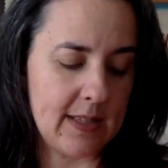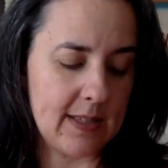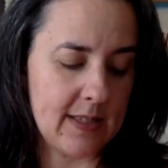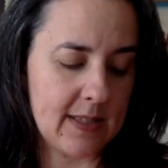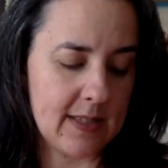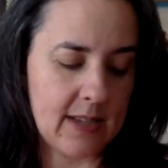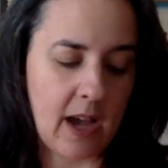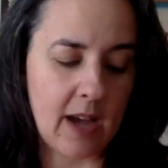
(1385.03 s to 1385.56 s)

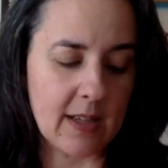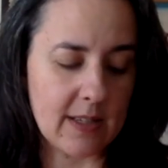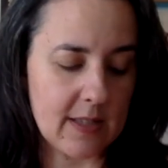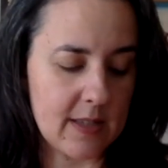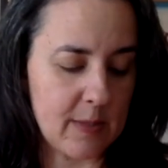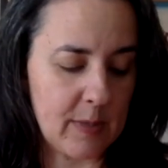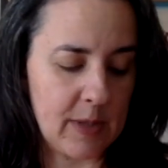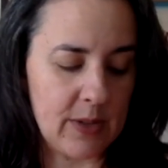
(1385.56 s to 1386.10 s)
it's cotton
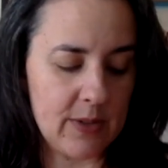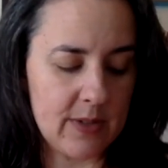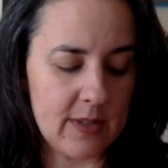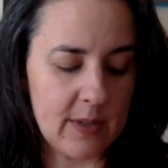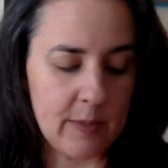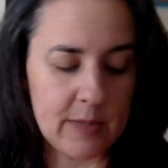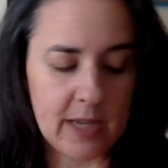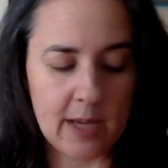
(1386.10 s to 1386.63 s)
smells
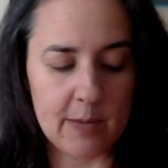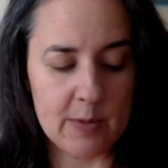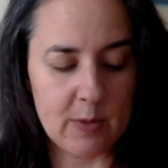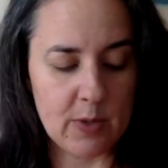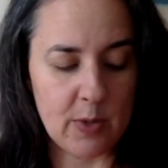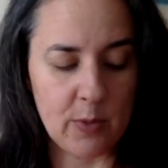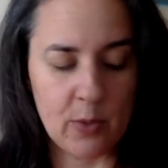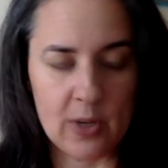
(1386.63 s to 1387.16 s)
sometimes
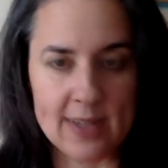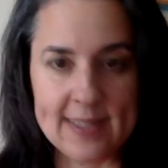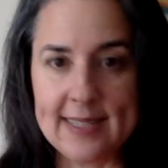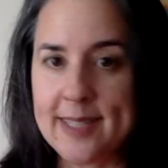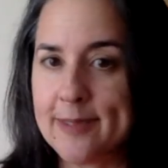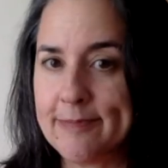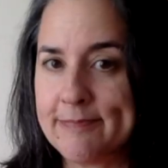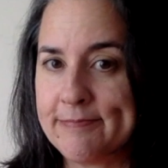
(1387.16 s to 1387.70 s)
when you press
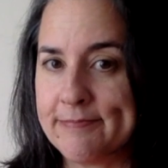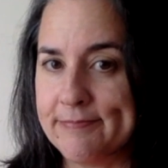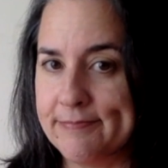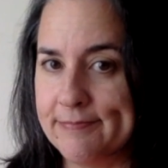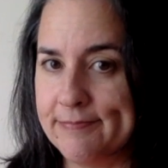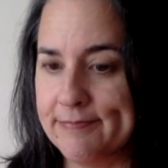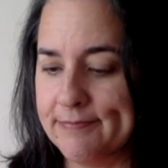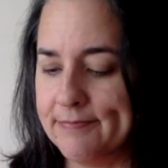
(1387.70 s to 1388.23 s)
it,
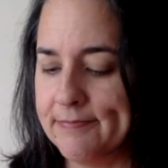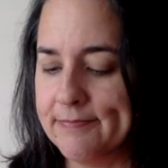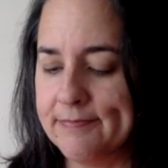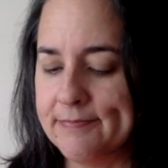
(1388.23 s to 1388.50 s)
mm.